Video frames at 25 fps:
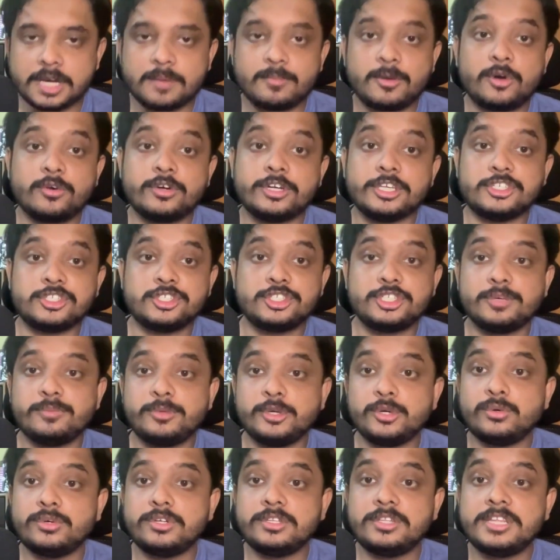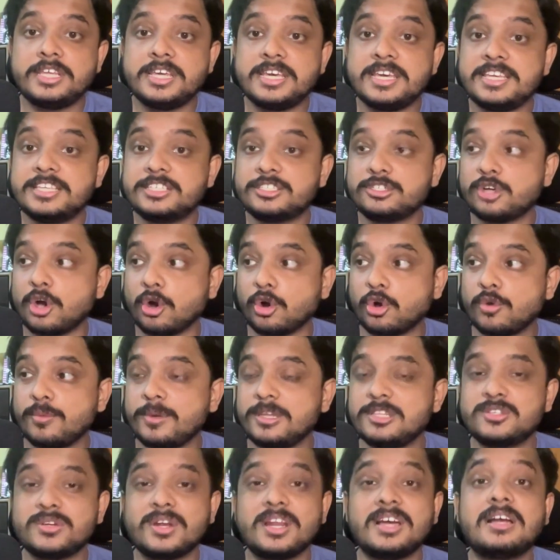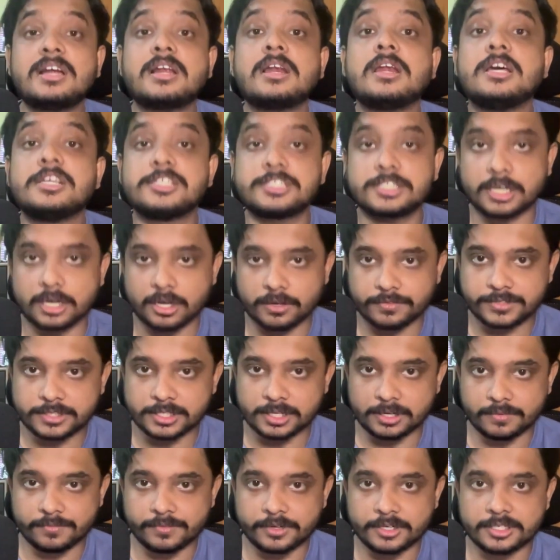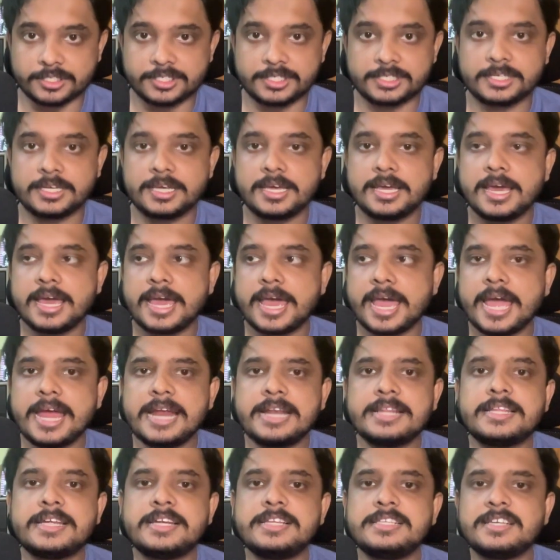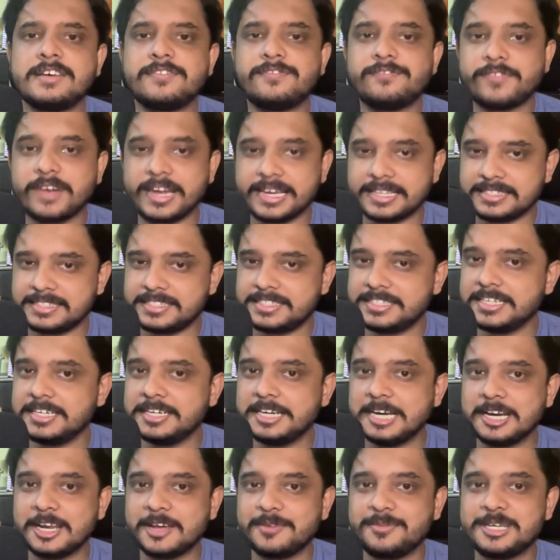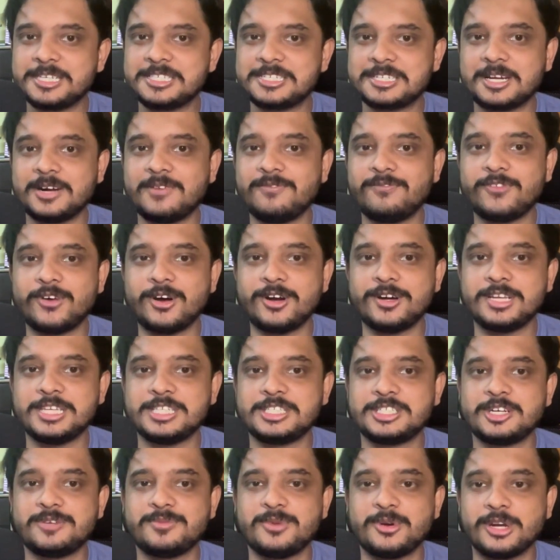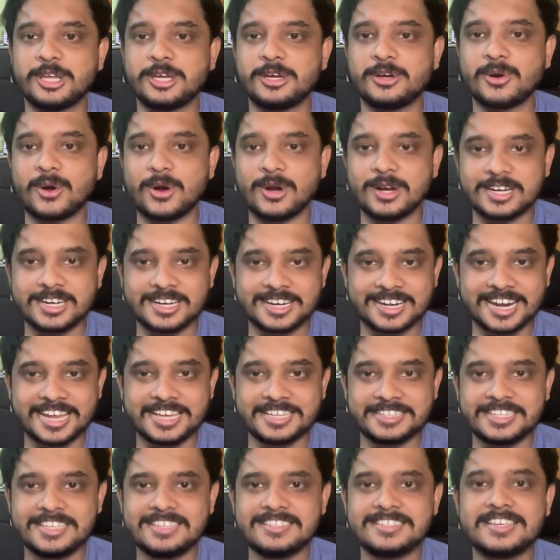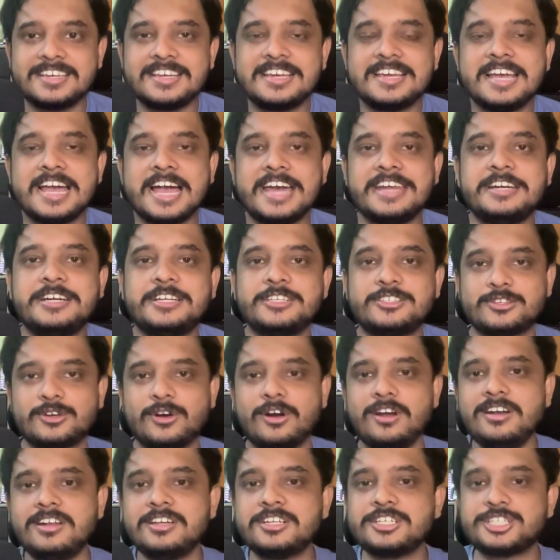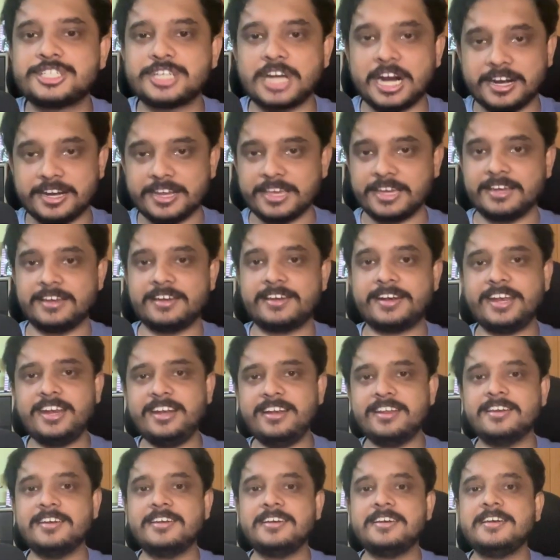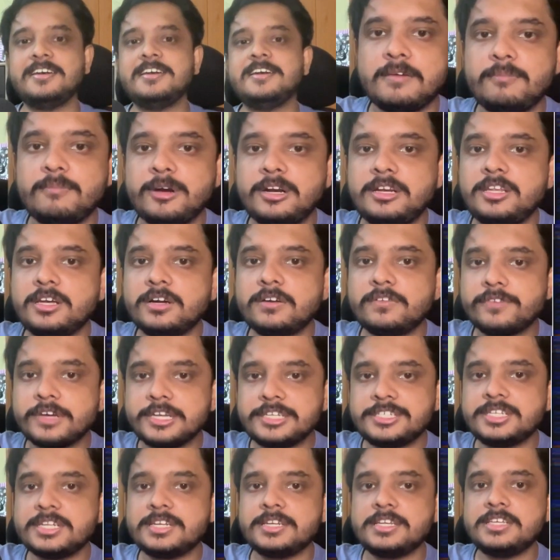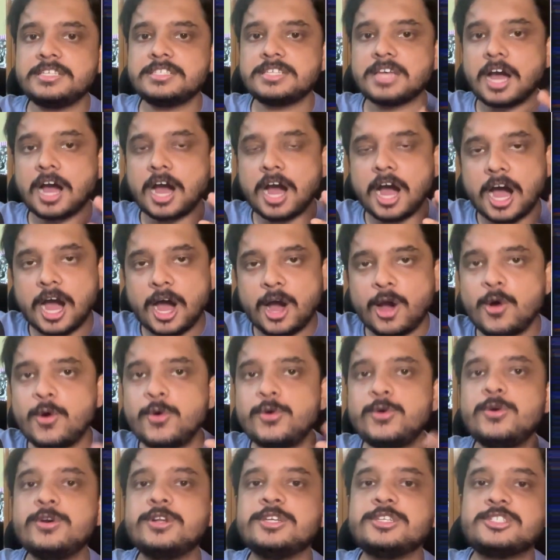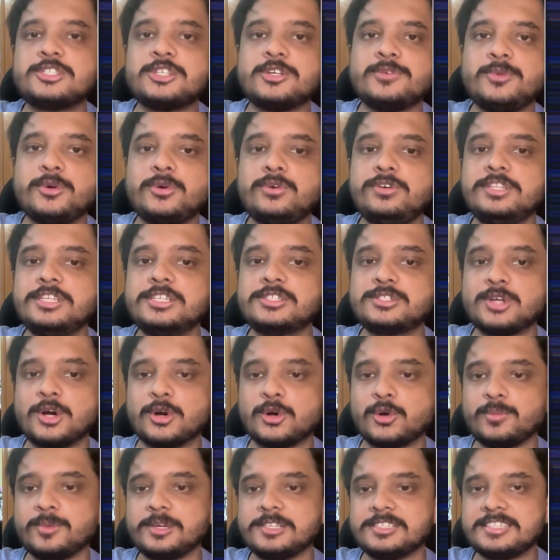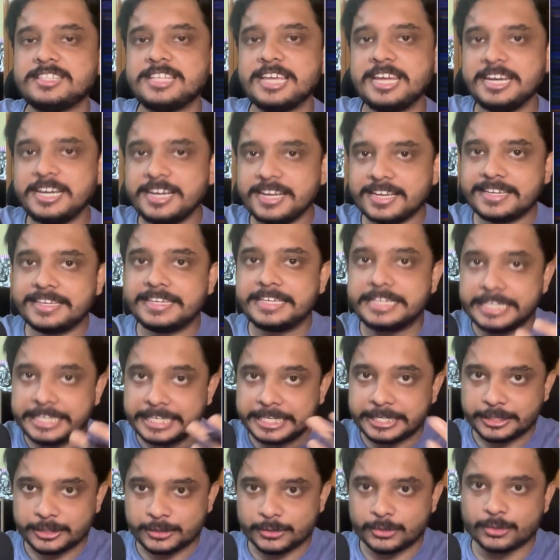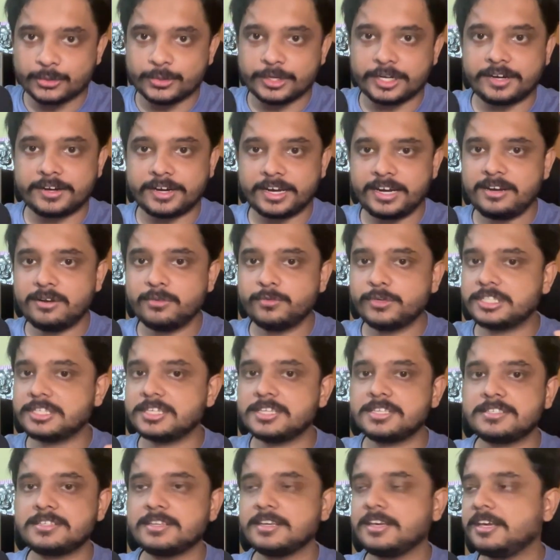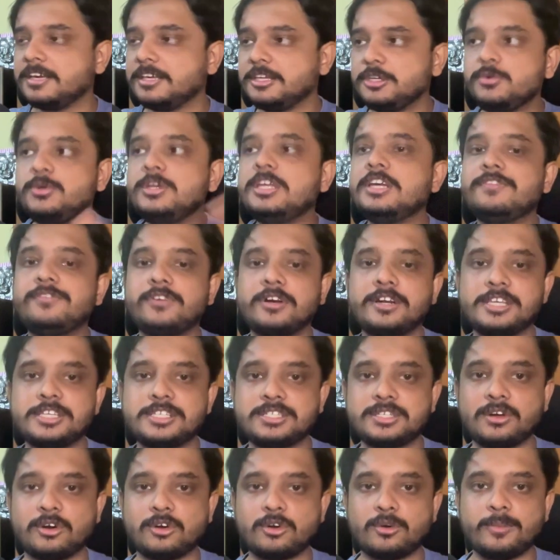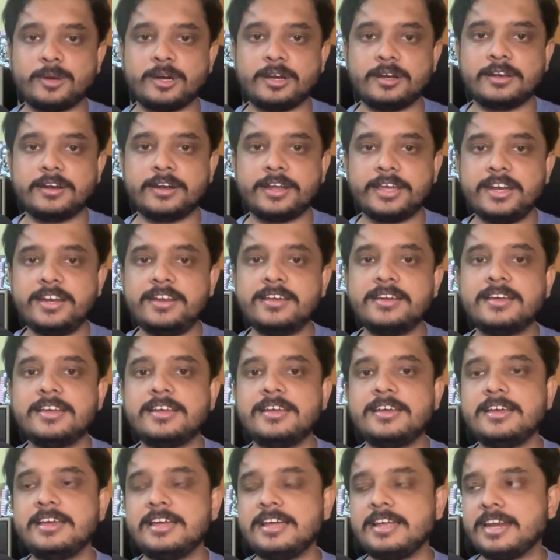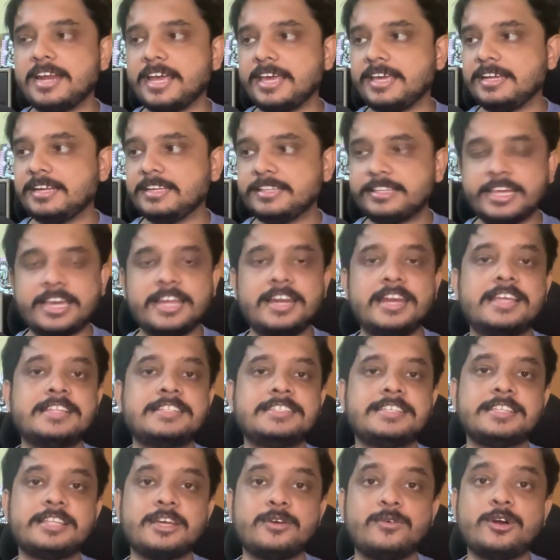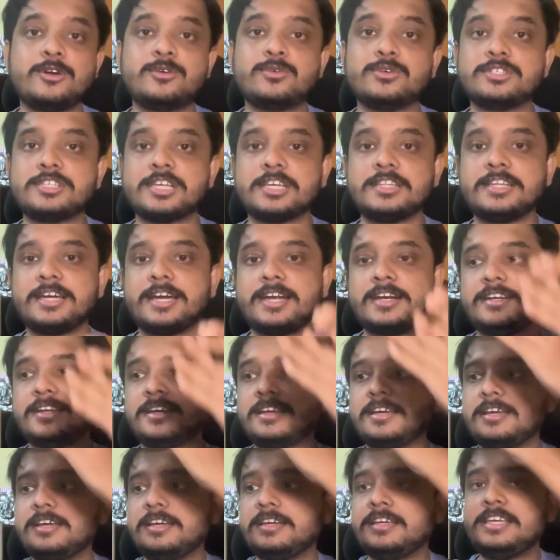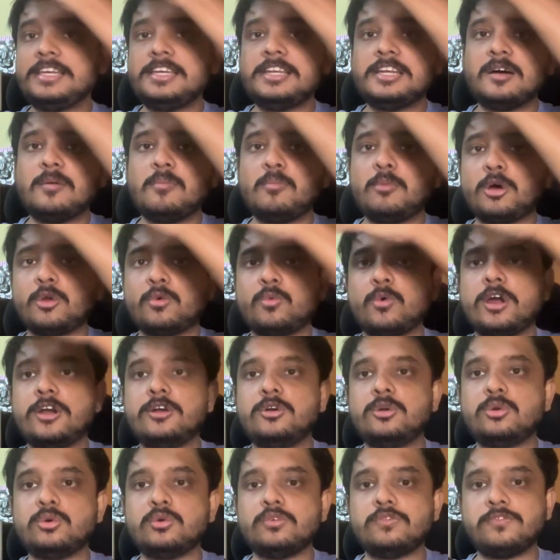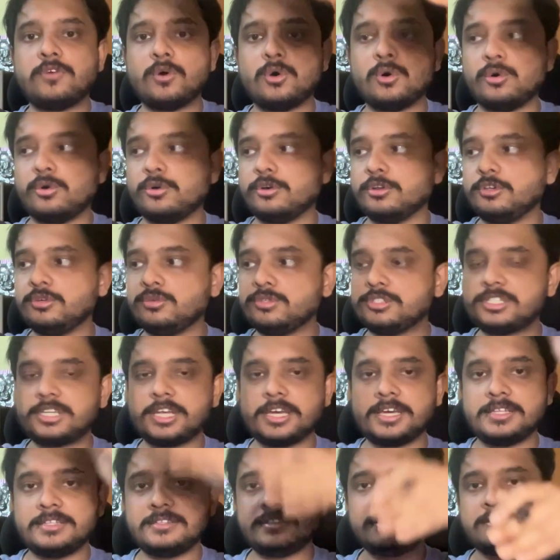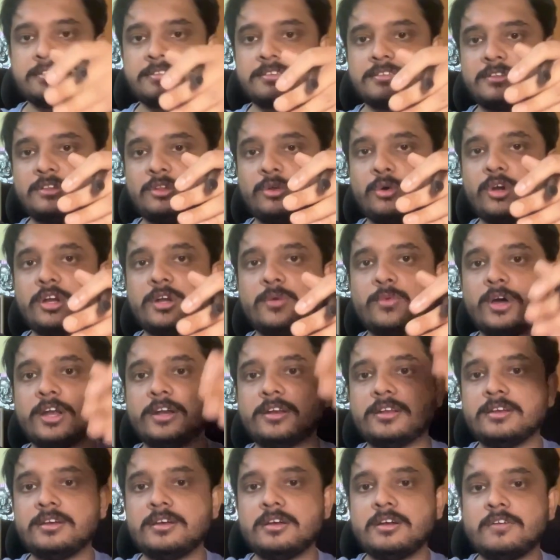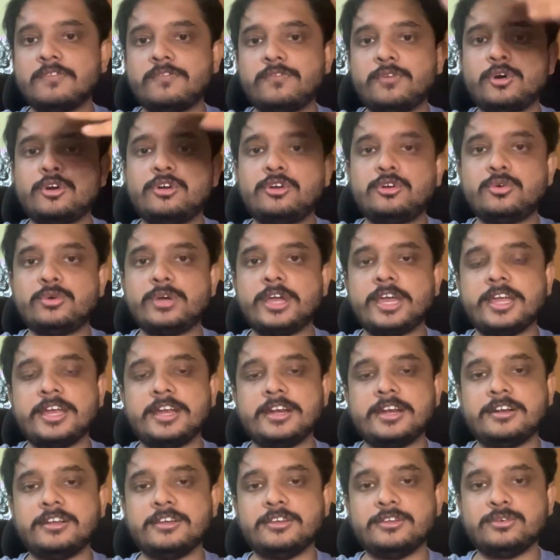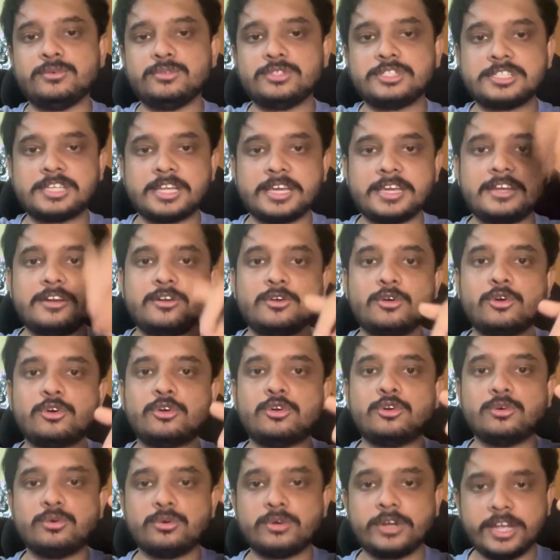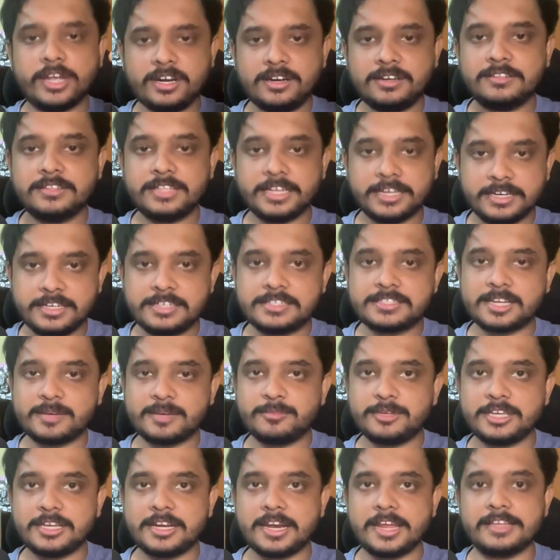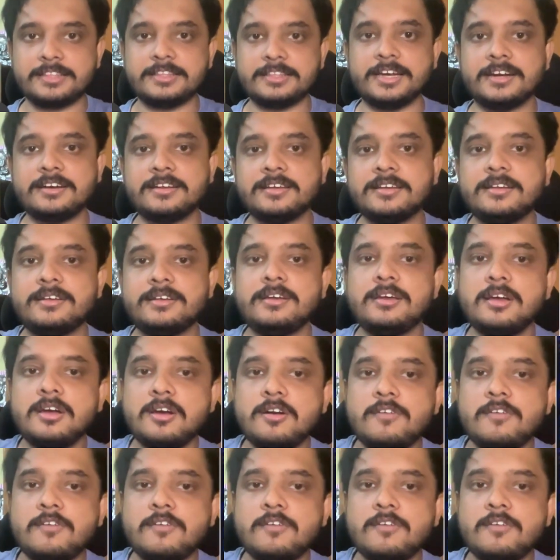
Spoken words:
to somehow distribute these documents on a cluster of servers. And there is a fancy database term for distributing content like this, and it is called sharding, right? But the question is how to distribute these documents. They need a key to do it, right? Which is unique for each document, right? Like let's say they want to say that key number 124, you stay in node 1, 428, you stay in node 2, right? They need some key like that.